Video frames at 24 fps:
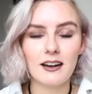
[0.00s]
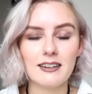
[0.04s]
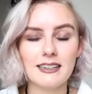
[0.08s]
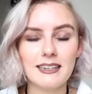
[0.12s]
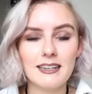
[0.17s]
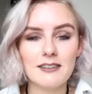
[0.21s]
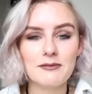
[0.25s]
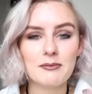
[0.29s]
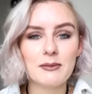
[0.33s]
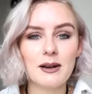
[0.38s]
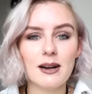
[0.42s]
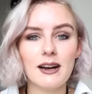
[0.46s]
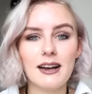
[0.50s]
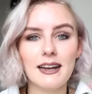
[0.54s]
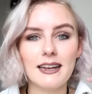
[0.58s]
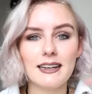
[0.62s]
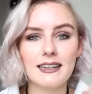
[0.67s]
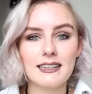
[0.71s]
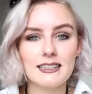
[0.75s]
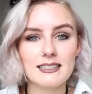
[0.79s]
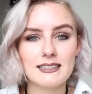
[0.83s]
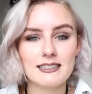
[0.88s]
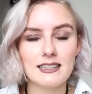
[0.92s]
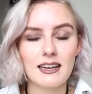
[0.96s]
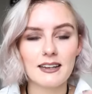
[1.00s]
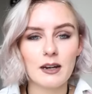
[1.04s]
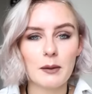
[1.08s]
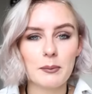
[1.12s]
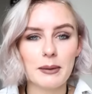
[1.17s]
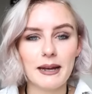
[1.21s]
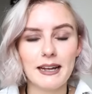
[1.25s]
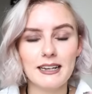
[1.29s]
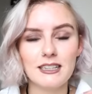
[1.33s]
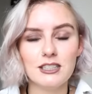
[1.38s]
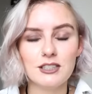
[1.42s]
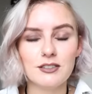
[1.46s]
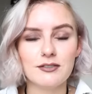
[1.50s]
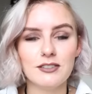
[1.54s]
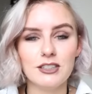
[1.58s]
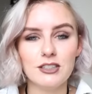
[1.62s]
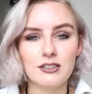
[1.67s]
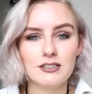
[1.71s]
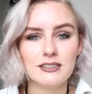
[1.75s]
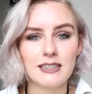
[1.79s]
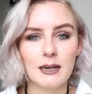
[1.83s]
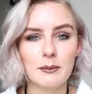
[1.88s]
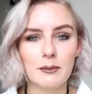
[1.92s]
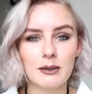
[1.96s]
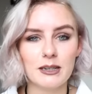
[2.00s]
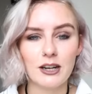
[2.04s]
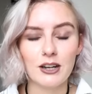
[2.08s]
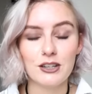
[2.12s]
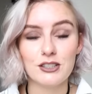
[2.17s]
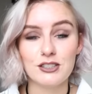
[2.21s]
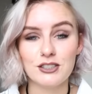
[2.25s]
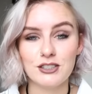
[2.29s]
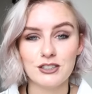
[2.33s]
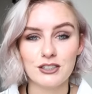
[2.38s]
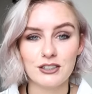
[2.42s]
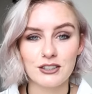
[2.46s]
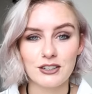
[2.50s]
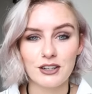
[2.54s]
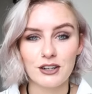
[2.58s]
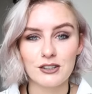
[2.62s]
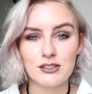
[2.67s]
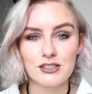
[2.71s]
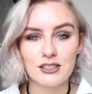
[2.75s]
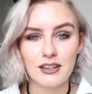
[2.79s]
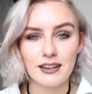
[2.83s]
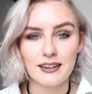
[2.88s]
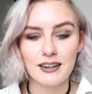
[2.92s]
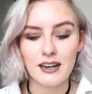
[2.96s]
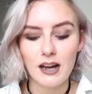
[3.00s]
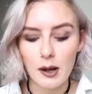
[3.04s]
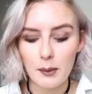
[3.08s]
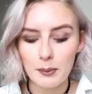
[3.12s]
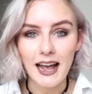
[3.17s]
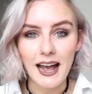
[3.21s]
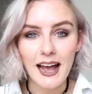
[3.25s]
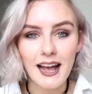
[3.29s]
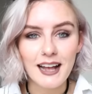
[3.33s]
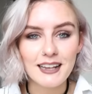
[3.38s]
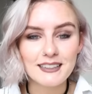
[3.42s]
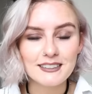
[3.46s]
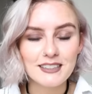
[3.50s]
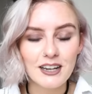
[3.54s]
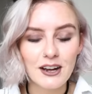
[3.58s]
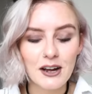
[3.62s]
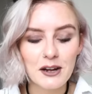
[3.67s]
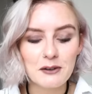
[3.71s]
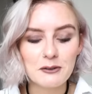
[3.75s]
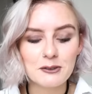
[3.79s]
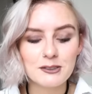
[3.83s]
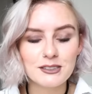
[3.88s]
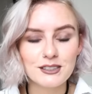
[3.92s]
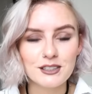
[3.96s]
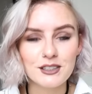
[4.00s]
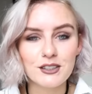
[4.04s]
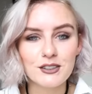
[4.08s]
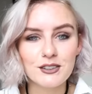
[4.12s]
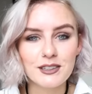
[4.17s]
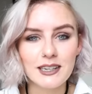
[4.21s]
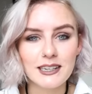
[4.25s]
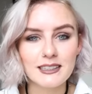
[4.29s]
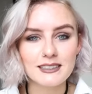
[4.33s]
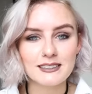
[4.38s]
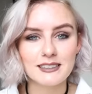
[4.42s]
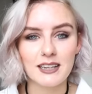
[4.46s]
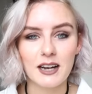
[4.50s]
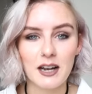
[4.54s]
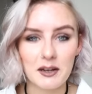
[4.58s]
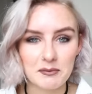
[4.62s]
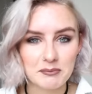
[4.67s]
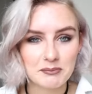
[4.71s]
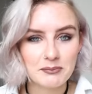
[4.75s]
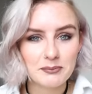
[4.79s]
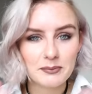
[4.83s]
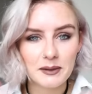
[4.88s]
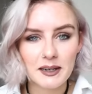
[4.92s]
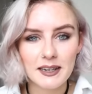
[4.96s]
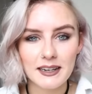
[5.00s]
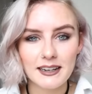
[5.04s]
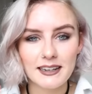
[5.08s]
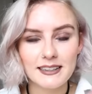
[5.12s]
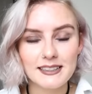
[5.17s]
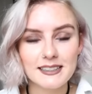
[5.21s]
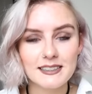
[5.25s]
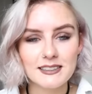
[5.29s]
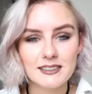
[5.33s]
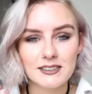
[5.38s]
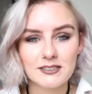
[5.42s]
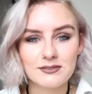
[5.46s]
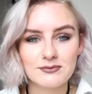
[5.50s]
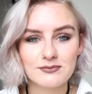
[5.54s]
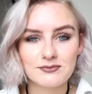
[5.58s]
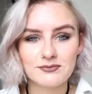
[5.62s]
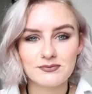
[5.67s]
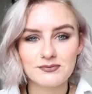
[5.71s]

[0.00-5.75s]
I'll leave my sign up page for you down below so you can go sign up, and I will see you next time. Bye guys.